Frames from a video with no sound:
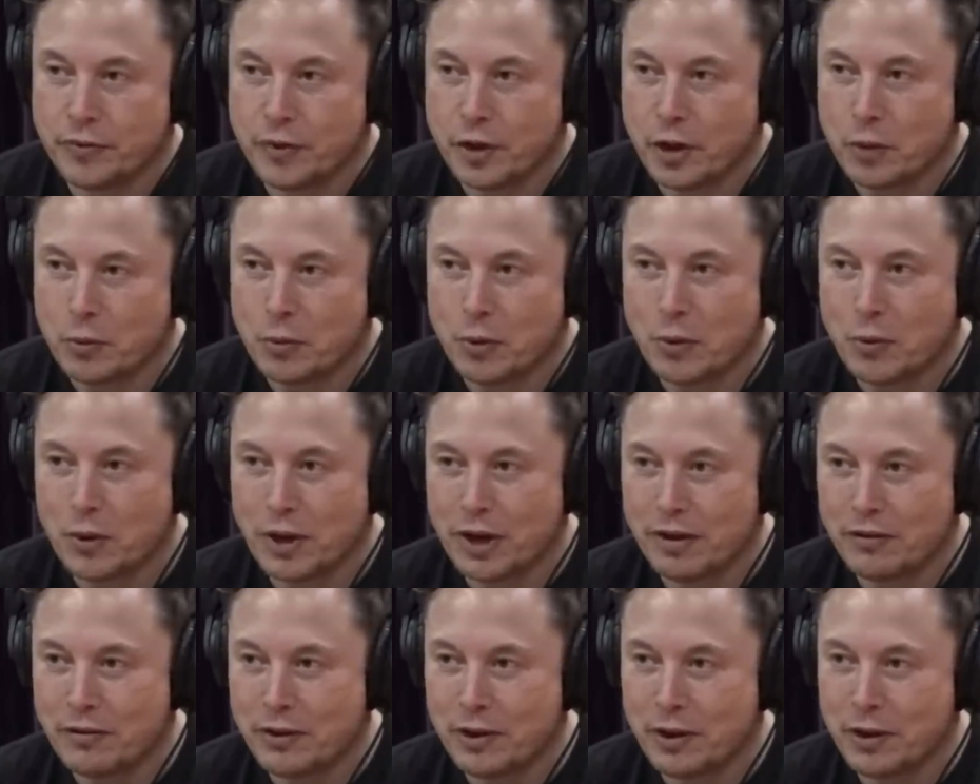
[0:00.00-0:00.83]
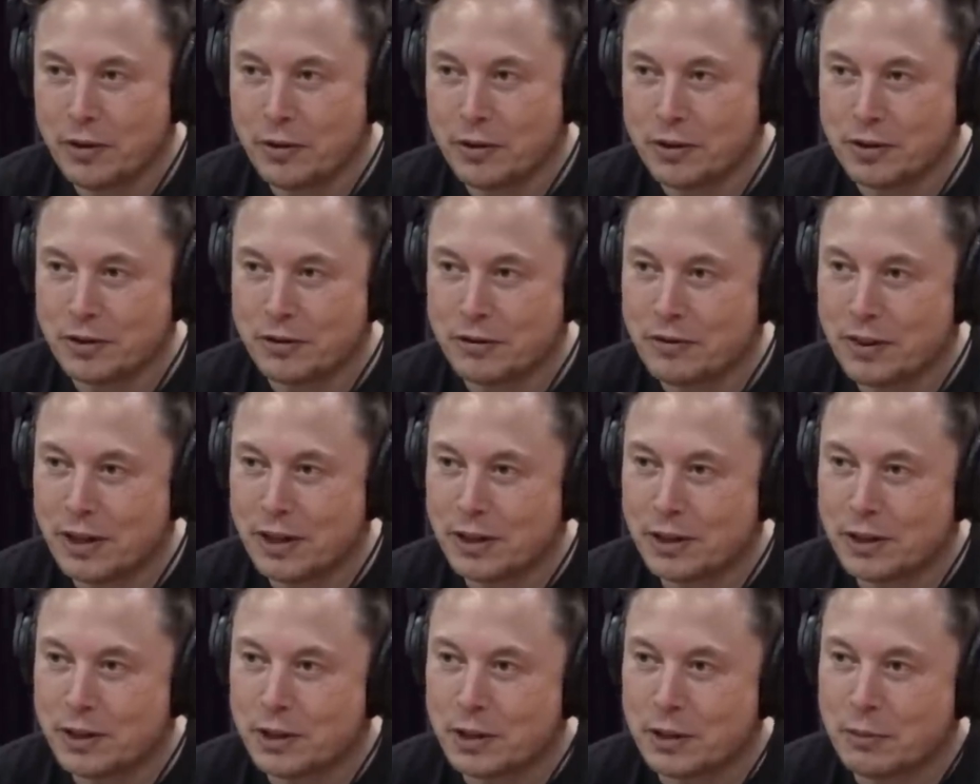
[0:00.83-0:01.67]
What we have here is a
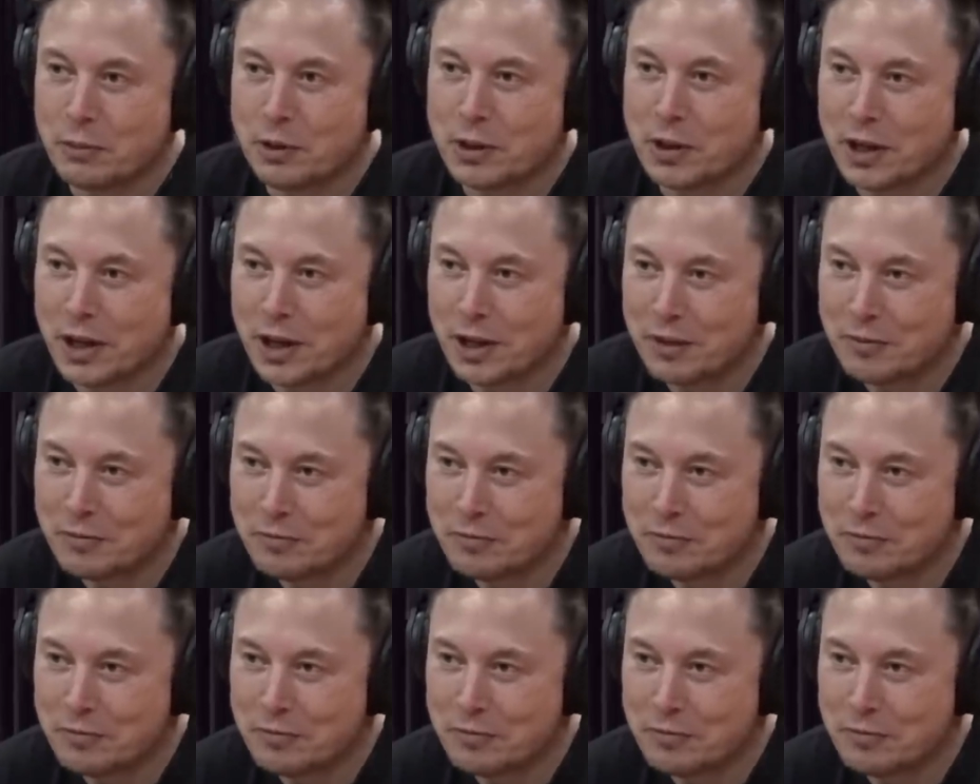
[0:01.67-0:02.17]
failure to communicate.